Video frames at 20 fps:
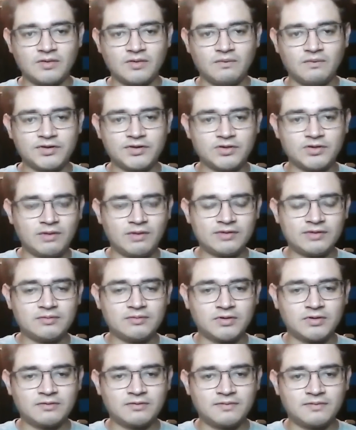When you want to
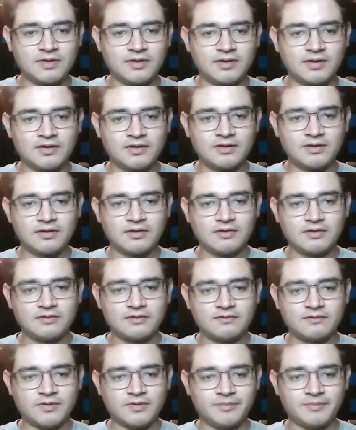move
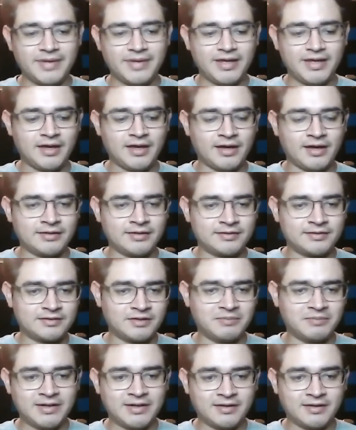from being an
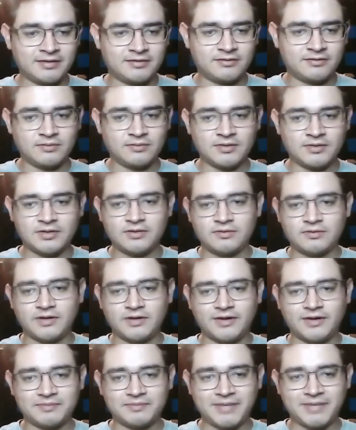intermediate student to
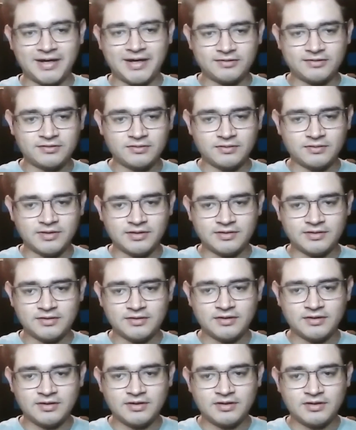an advanced
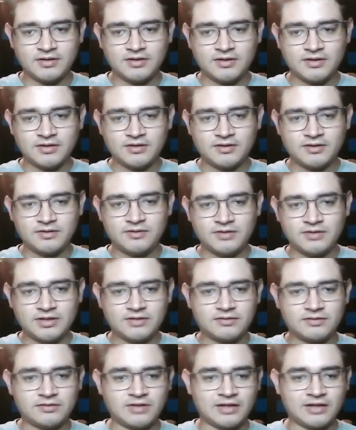student, you
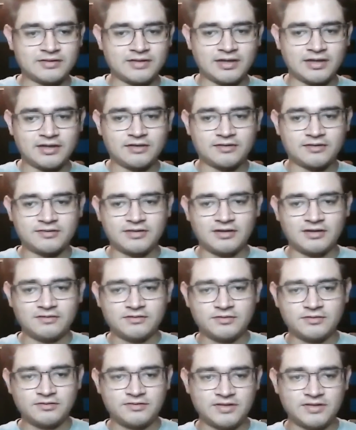need to not take yourself
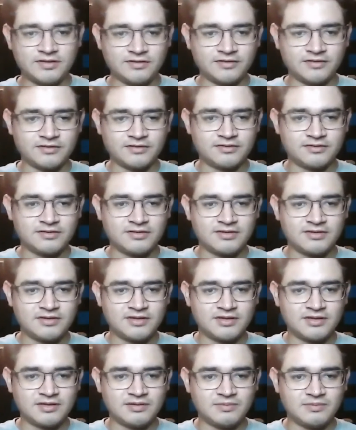too serious,
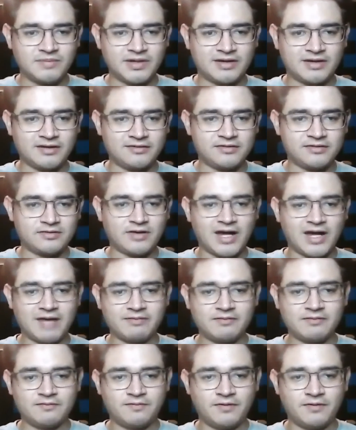because you're
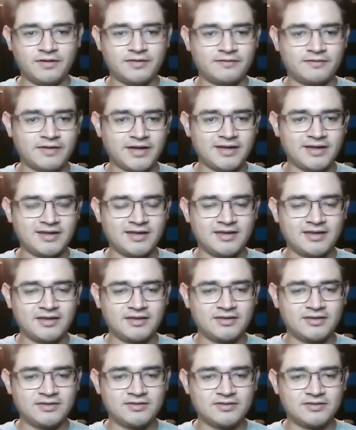having fun, right?
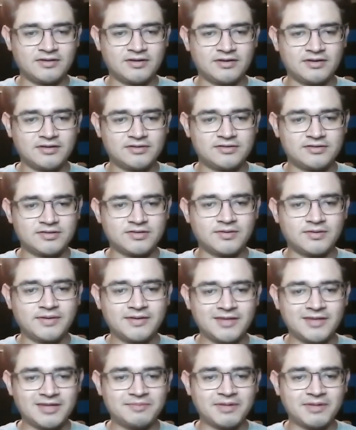You're
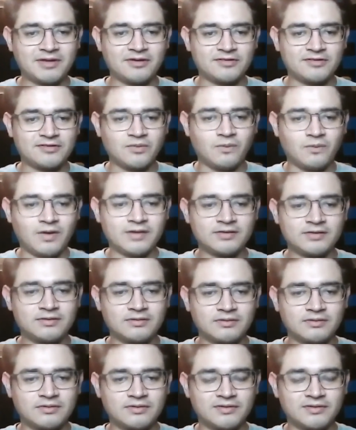doing this because you want
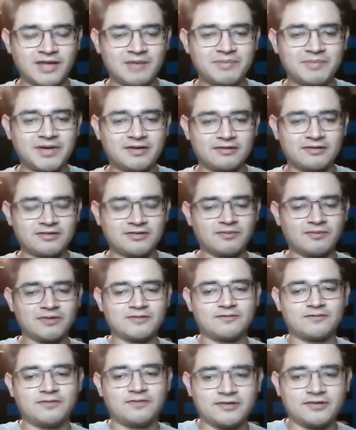to, not because
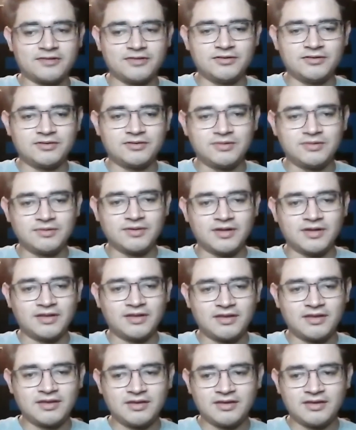someone's forcing you to do it.